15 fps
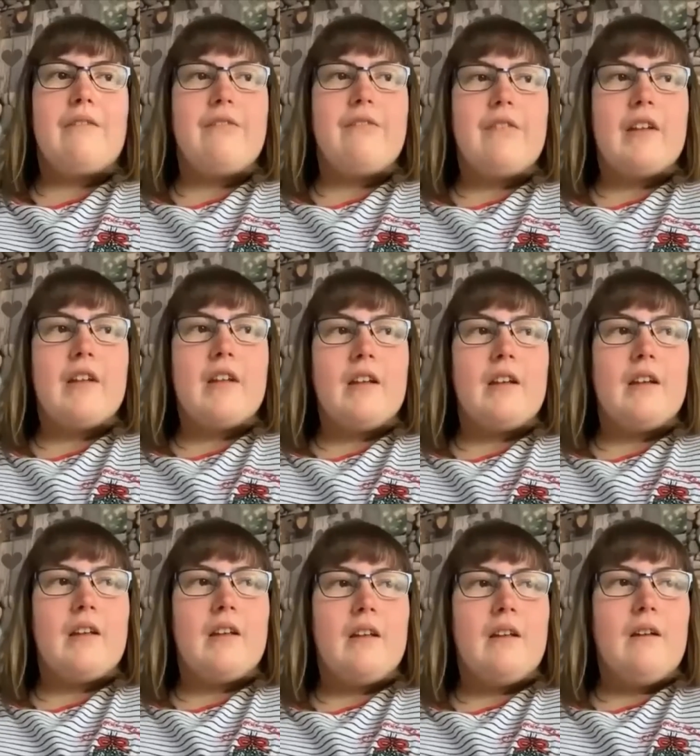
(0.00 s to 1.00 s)
think
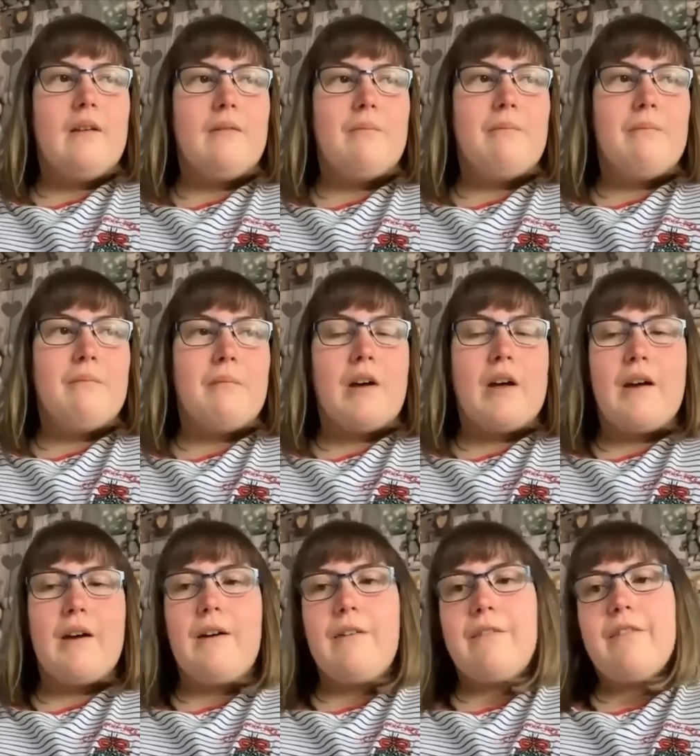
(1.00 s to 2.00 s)
it might
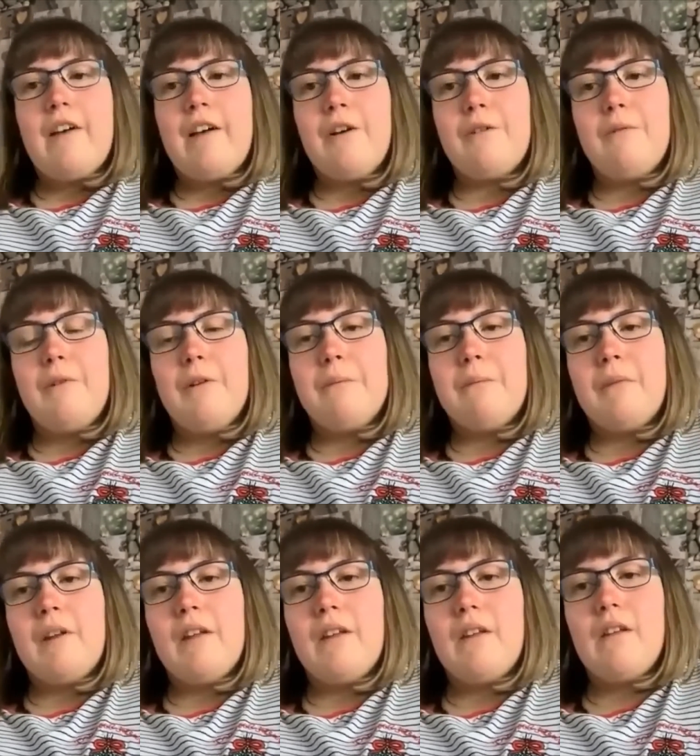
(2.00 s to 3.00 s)
have helped
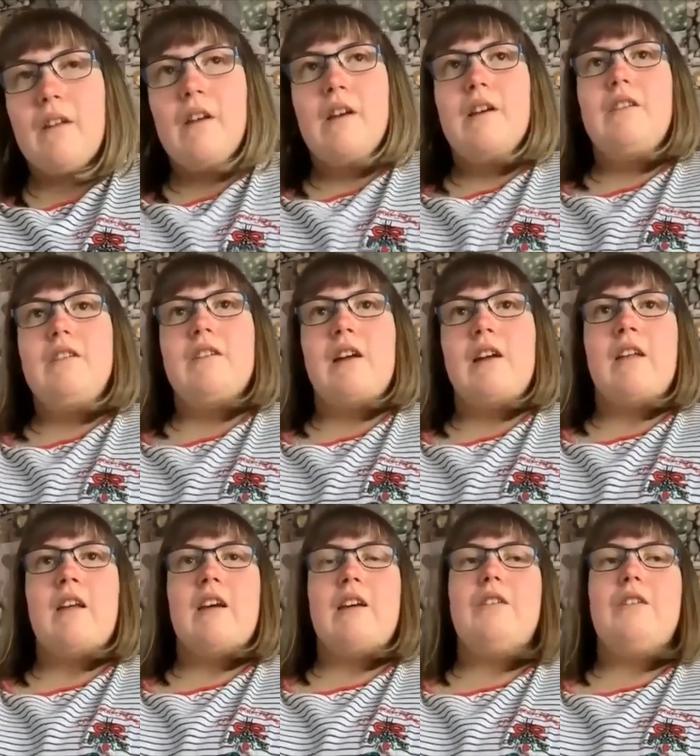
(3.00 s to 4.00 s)
me say
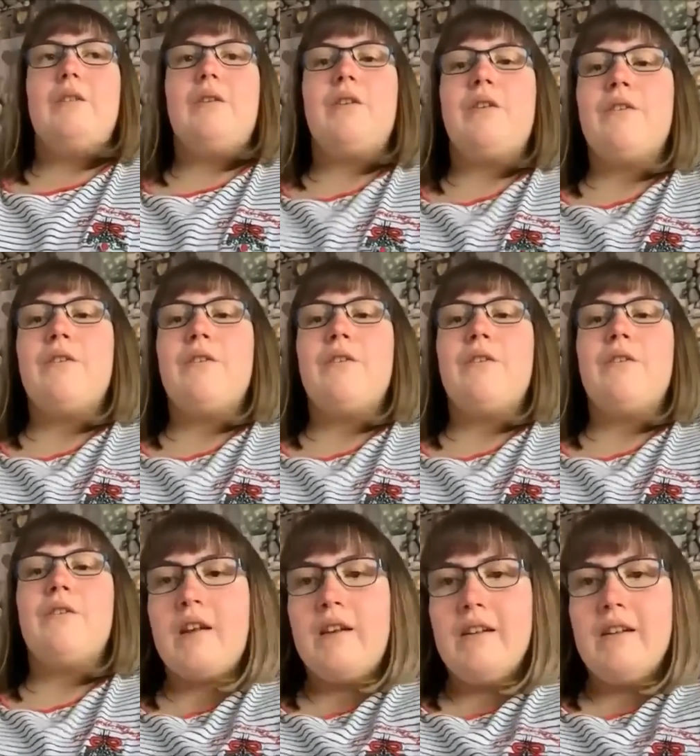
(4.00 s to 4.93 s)
yes to new things.